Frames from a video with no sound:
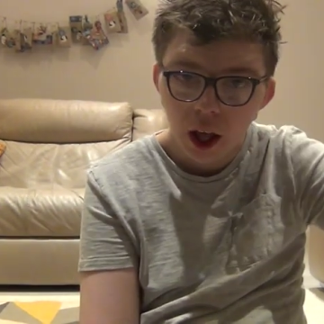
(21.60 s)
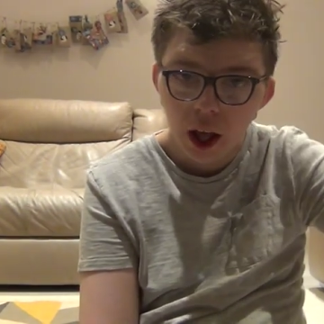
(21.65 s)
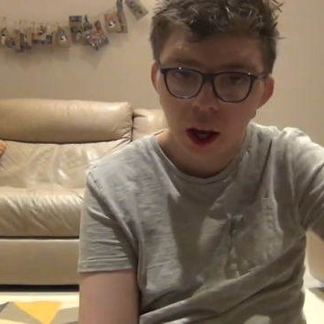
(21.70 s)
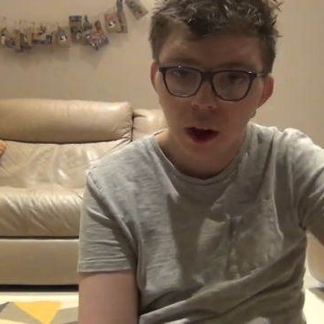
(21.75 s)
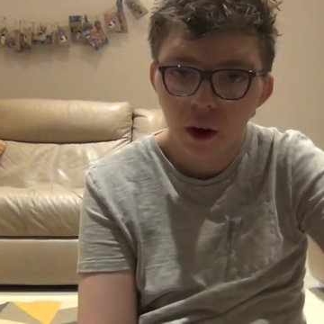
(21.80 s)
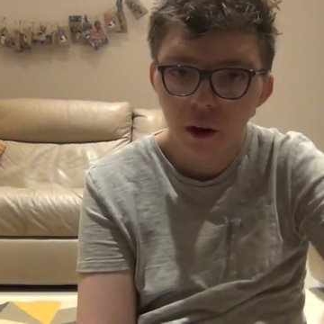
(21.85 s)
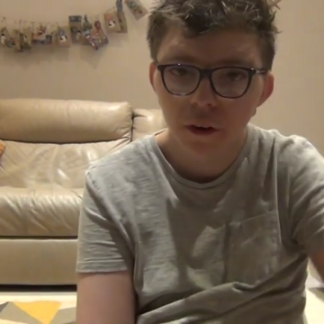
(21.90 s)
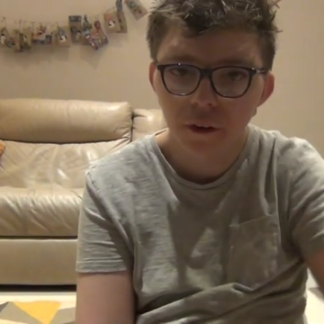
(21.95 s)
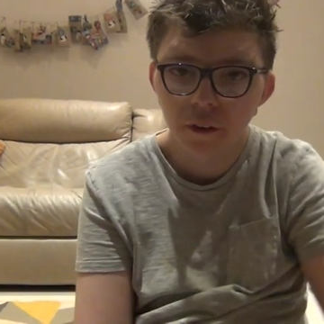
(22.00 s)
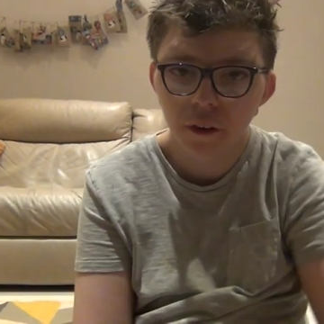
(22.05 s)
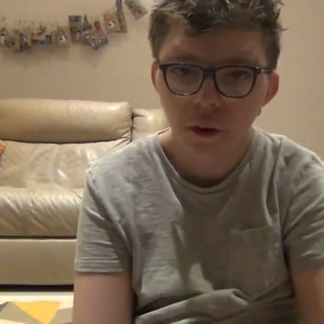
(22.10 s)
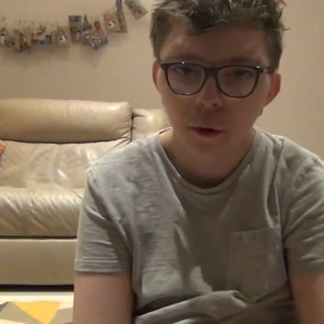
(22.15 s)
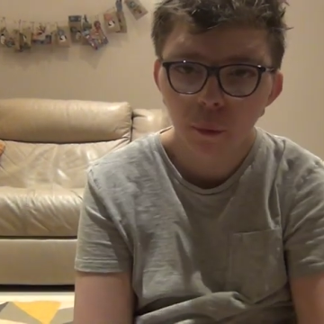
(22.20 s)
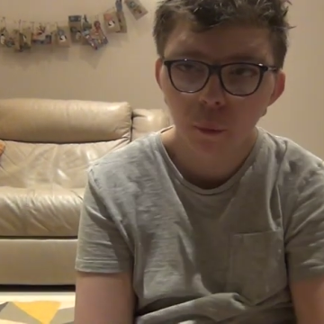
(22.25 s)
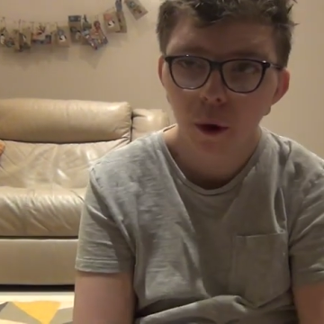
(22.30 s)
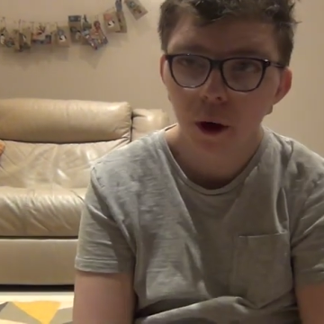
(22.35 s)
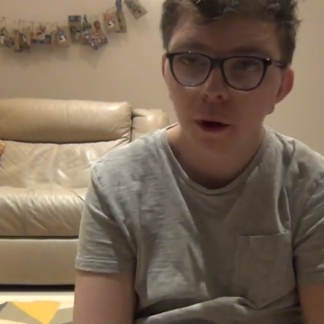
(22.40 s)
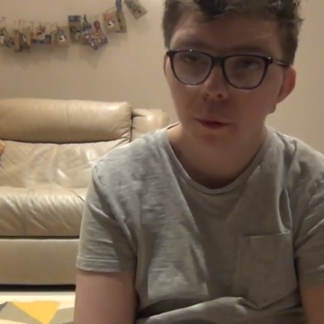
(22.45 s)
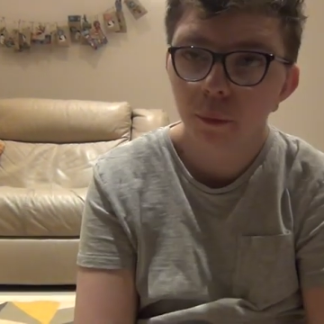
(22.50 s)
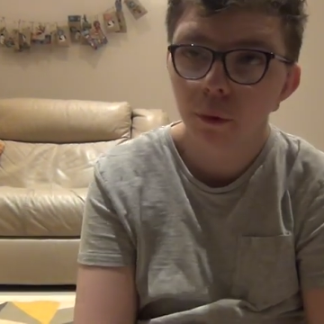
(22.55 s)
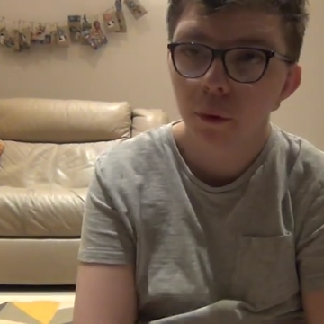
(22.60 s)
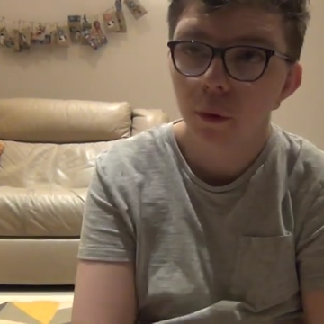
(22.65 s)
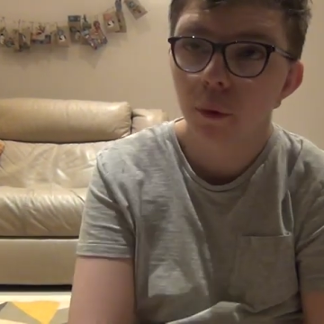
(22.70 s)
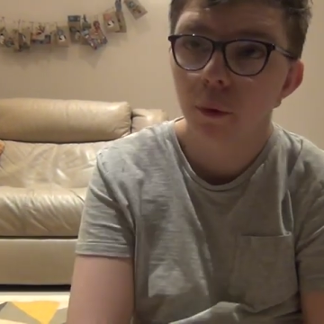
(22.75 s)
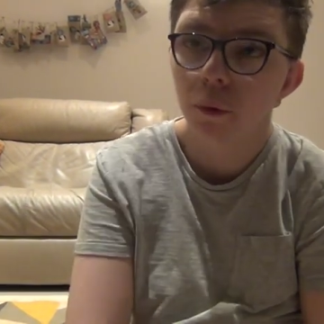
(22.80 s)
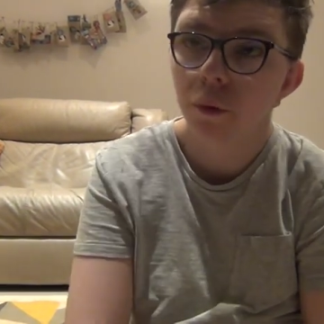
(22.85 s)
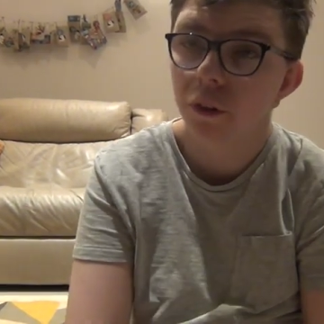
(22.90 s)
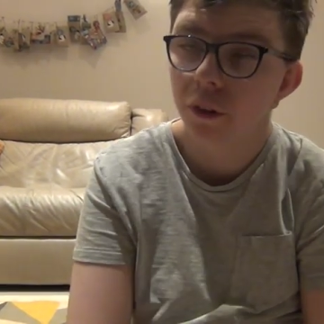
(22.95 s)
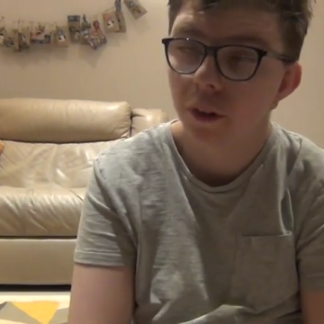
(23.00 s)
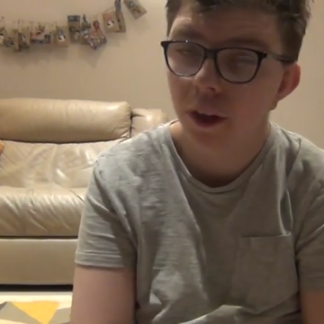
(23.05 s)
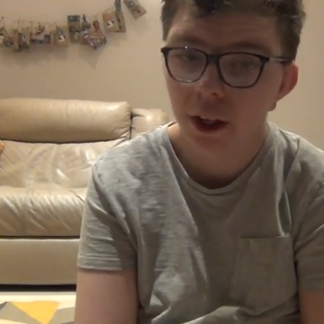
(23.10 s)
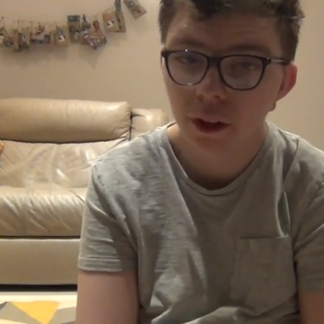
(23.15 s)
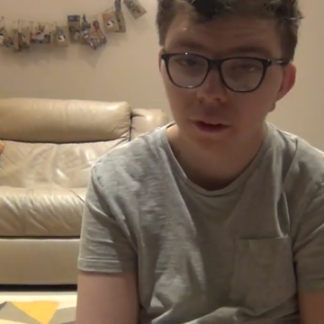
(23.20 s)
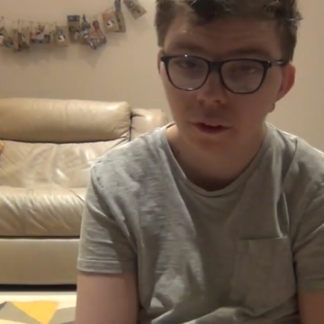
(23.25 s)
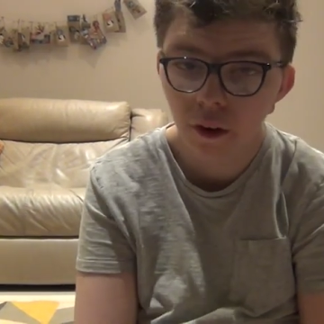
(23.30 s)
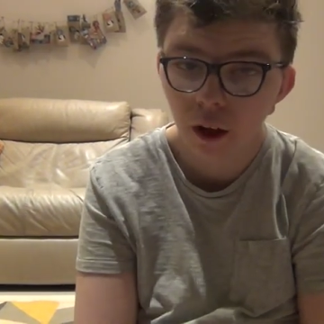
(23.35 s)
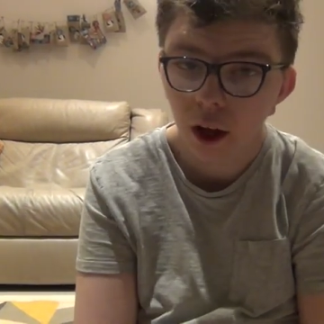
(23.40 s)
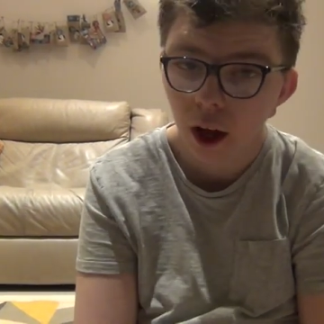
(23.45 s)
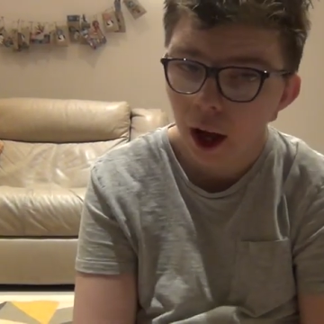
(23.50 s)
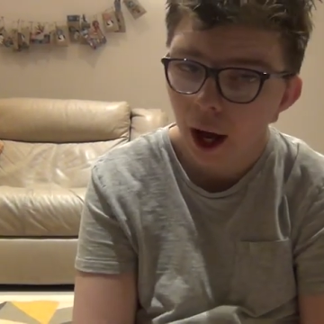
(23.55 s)
Hello everyone and welcome to today's
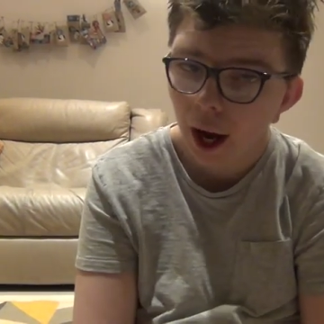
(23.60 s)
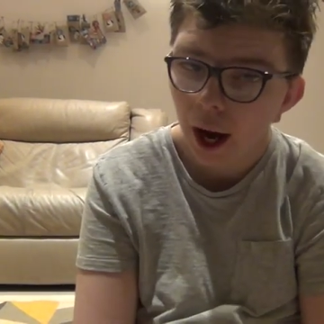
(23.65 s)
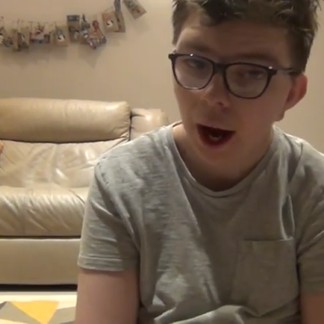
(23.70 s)
video.